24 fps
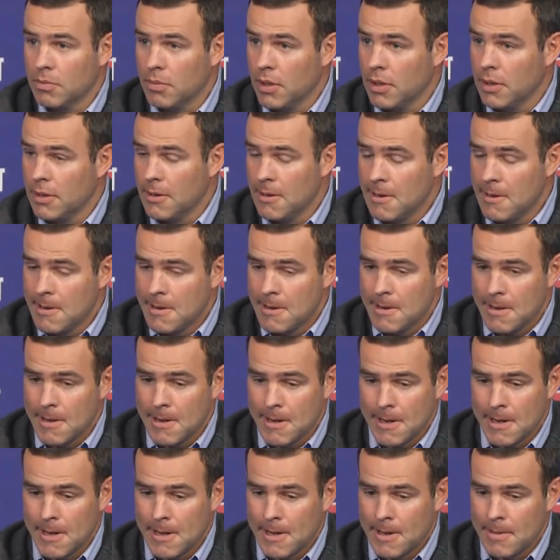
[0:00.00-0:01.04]
But
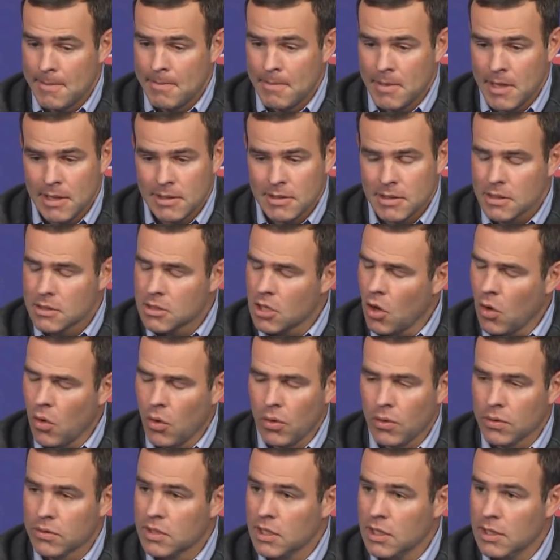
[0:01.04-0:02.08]
it's a
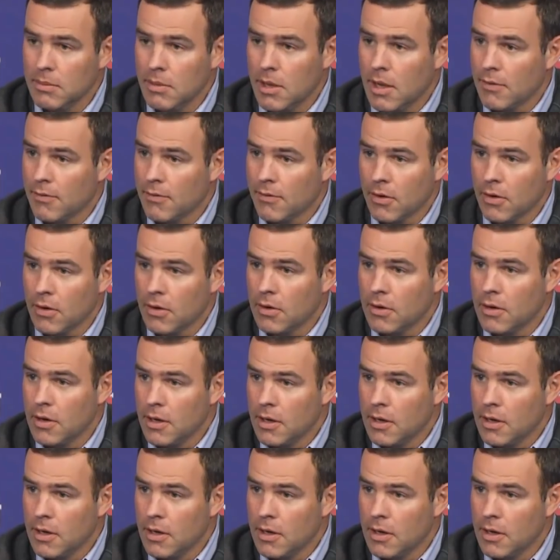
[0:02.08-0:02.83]
total team effort.